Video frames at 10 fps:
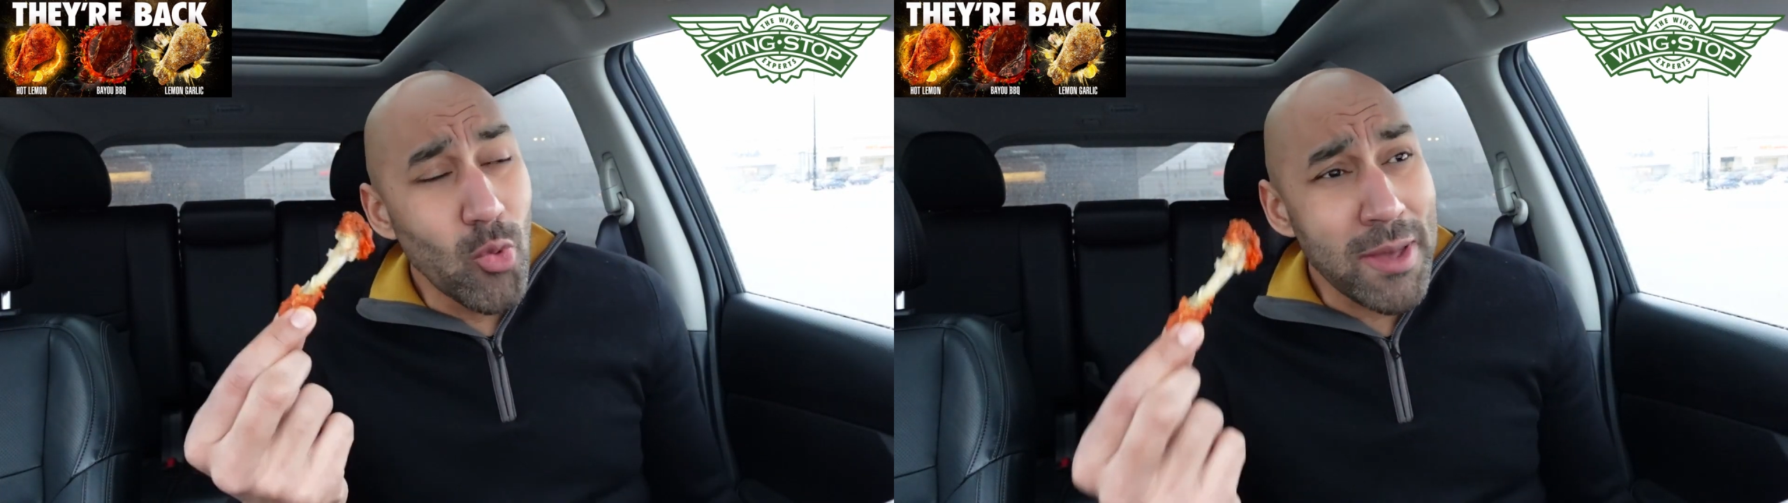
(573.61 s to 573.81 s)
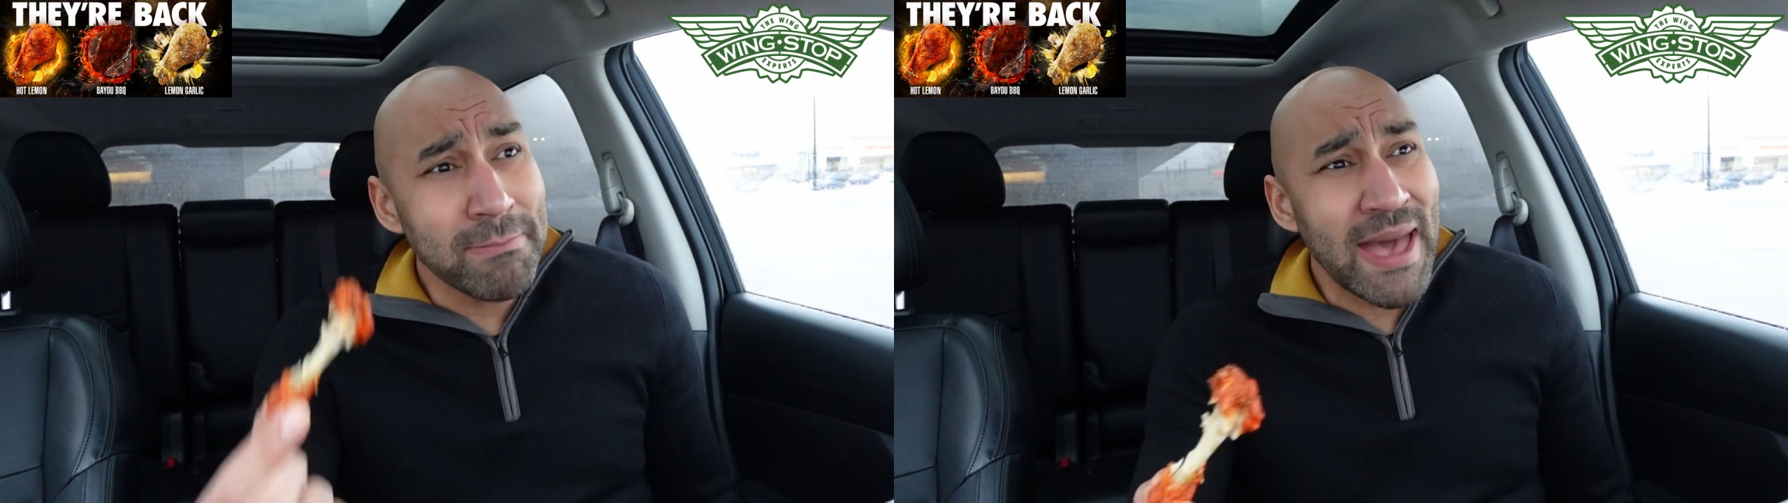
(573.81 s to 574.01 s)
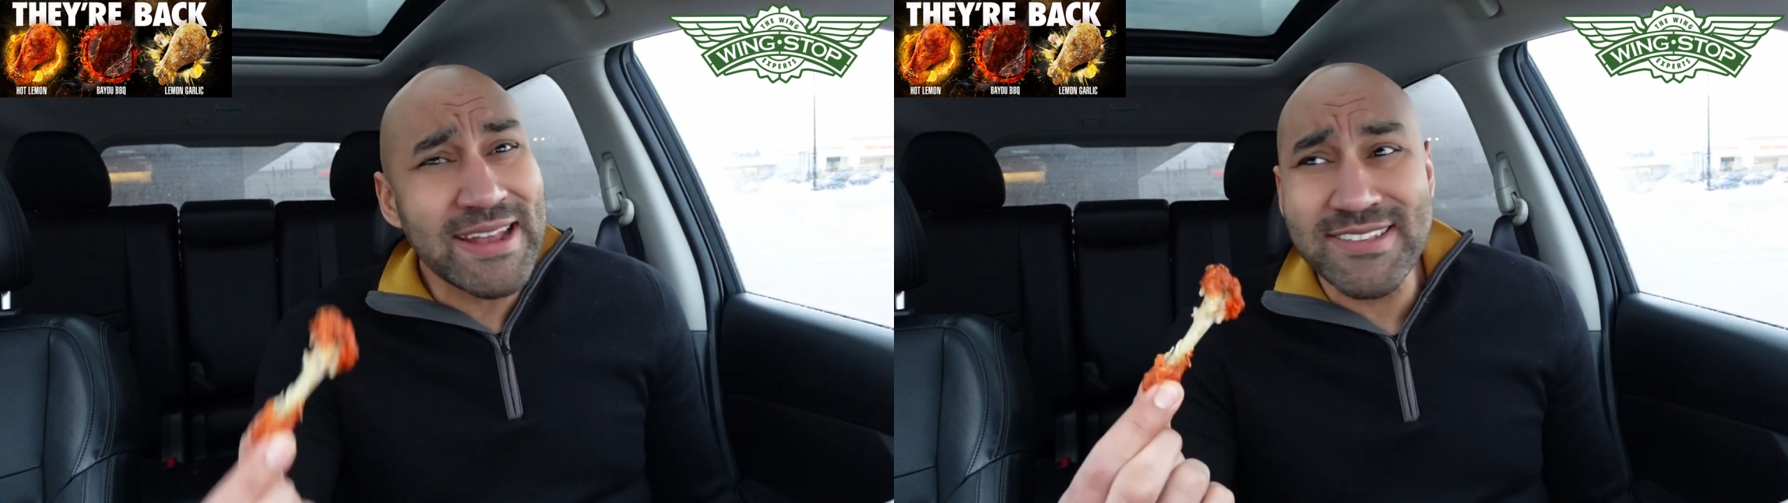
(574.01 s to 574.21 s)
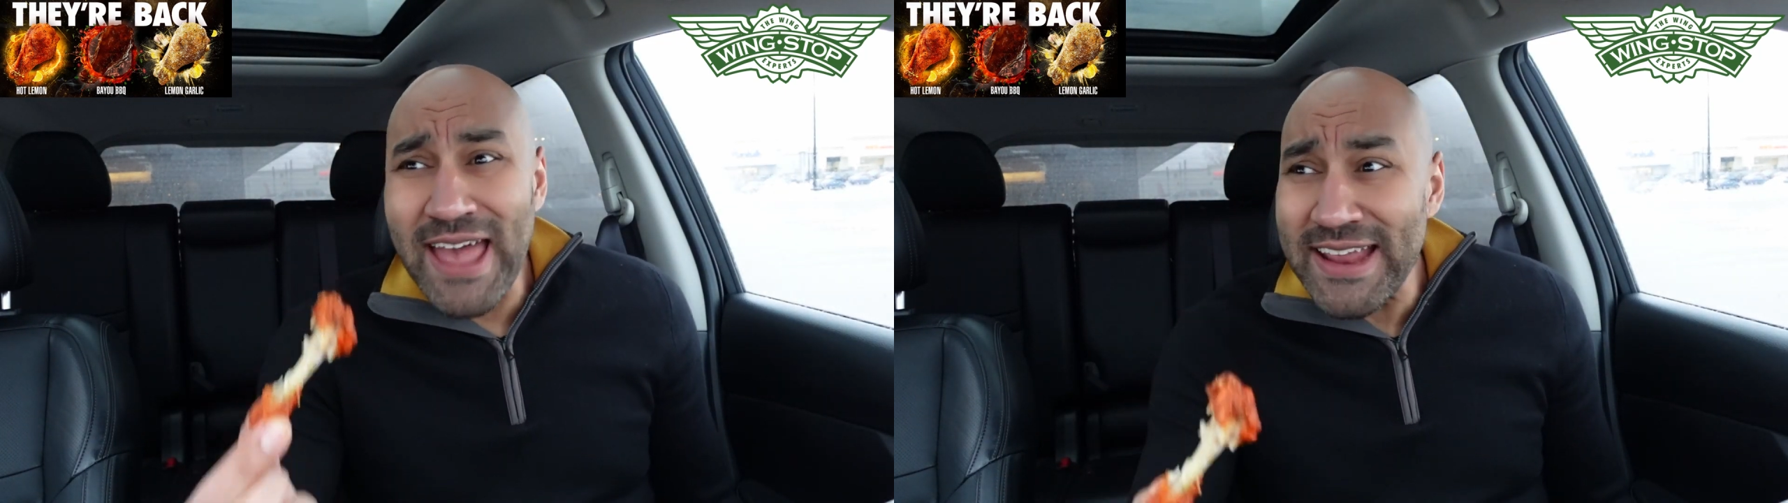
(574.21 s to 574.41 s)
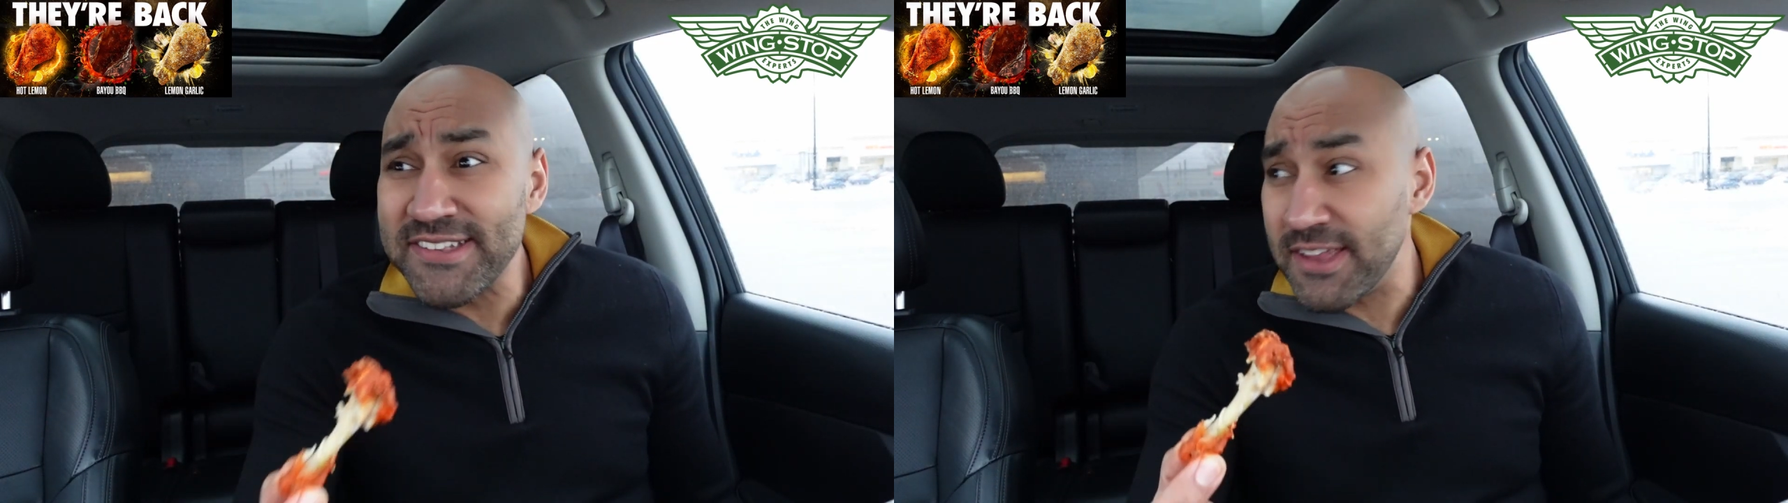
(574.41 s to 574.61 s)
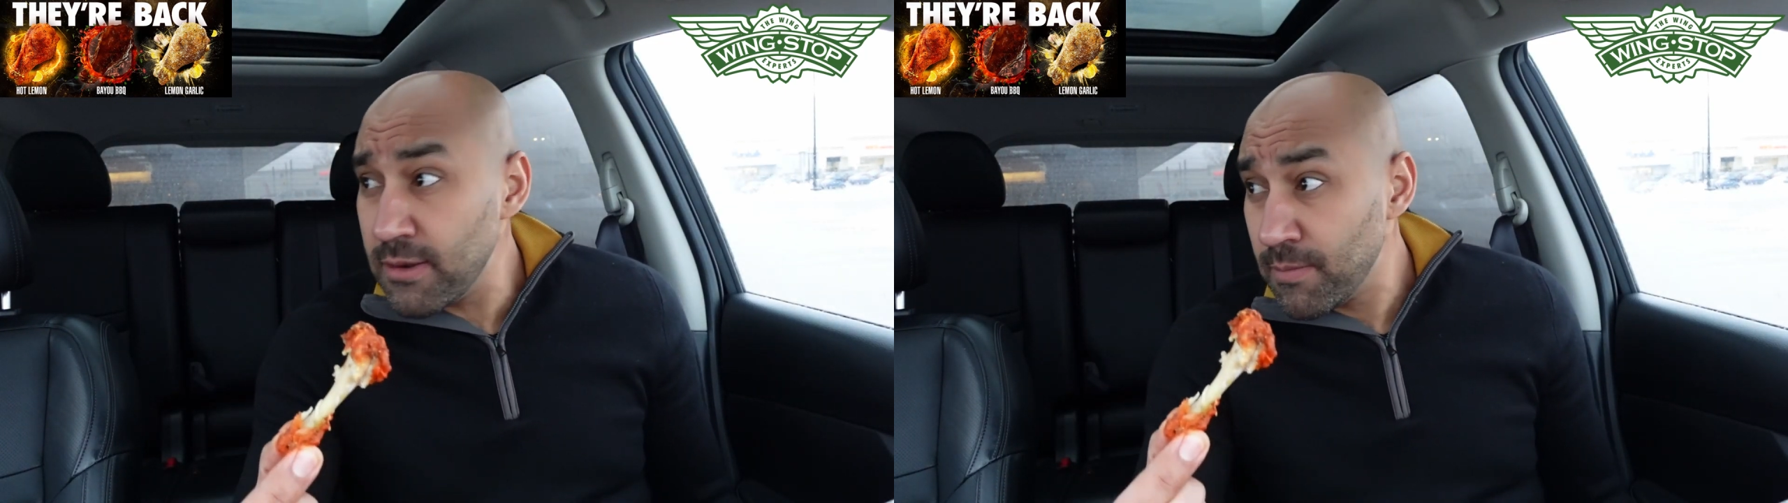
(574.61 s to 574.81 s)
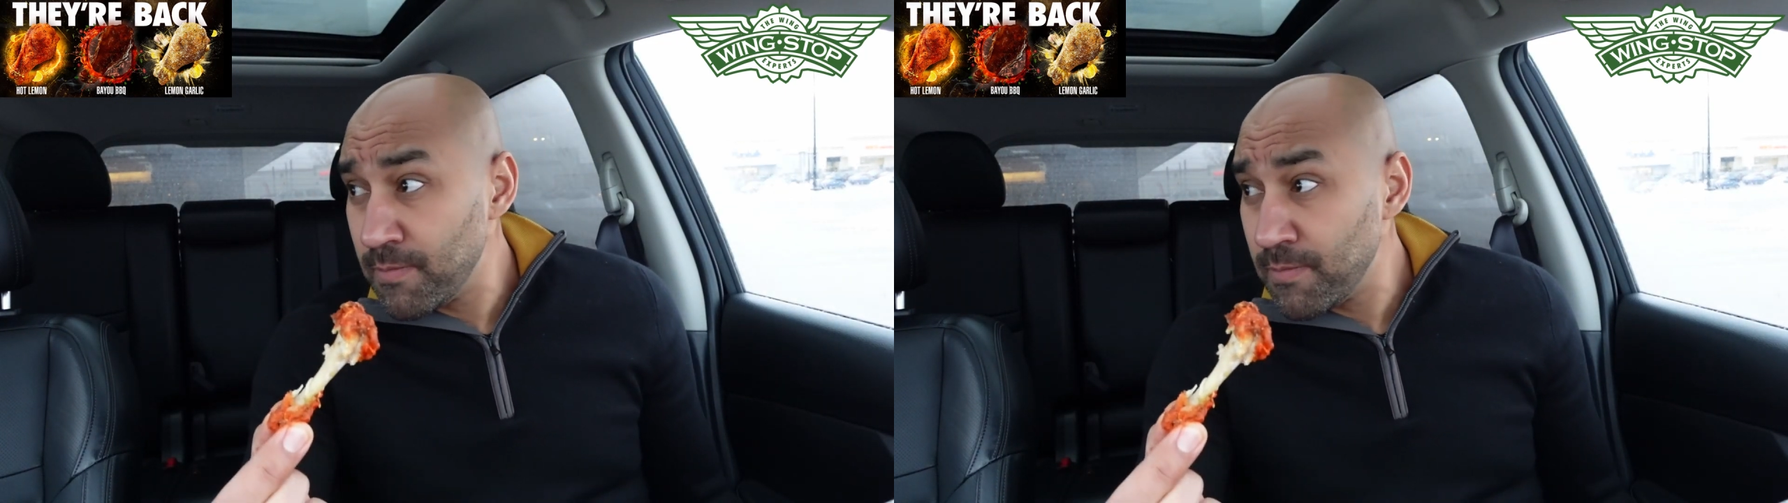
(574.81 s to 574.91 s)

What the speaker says: with Mike Tyson.